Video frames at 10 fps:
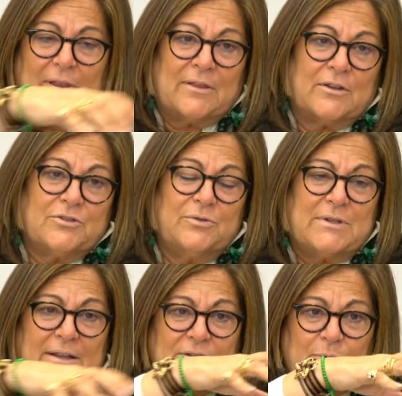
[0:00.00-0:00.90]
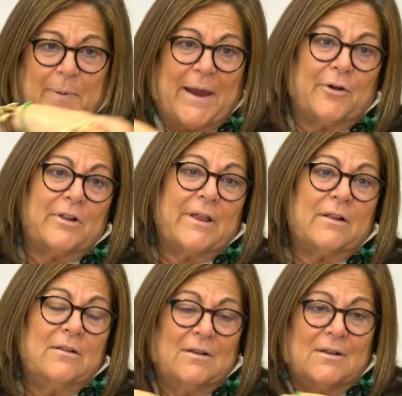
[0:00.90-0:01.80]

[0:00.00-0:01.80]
and the two tents were parallel